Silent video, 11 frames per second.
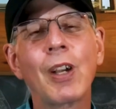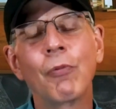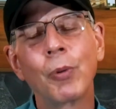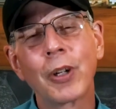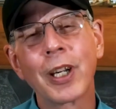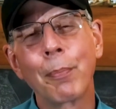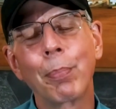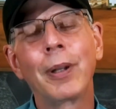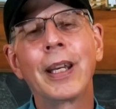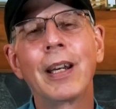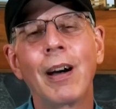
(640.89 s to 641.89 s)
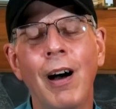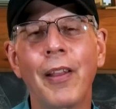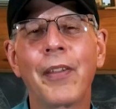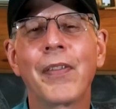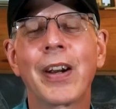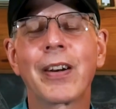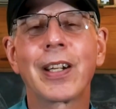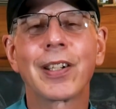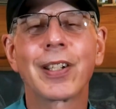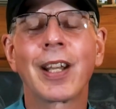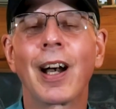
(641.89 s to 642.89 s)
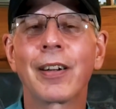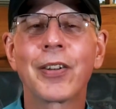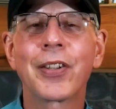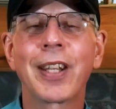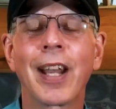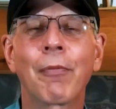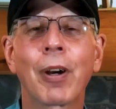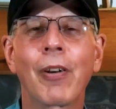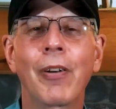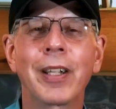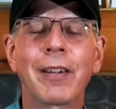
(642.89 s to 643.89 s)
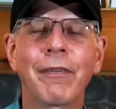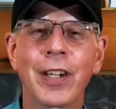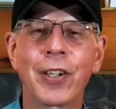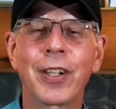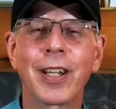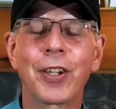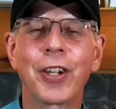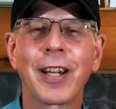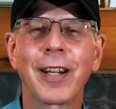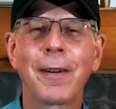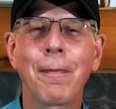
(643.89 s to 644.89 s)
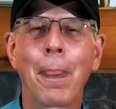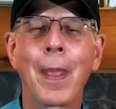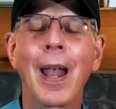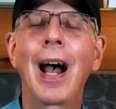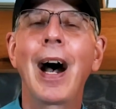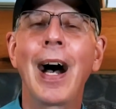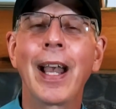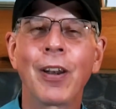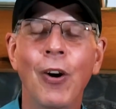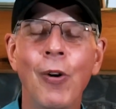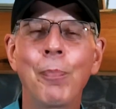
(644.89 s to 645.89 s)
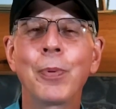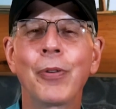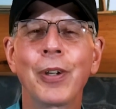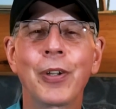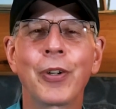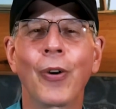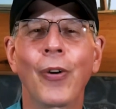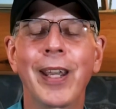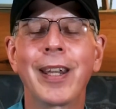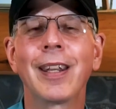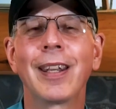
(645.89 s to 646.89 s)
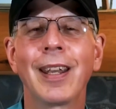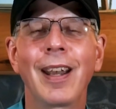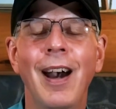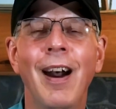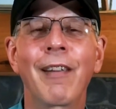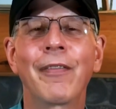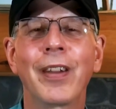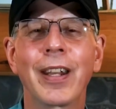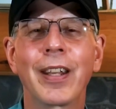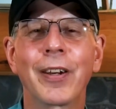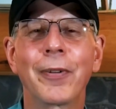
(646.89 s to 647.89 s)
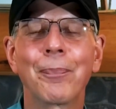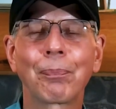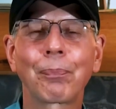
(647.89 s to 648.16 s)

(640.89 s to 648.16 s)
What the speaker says: We'll complete all the various colors that we're going to fish this year. I hope you enjoyed our video.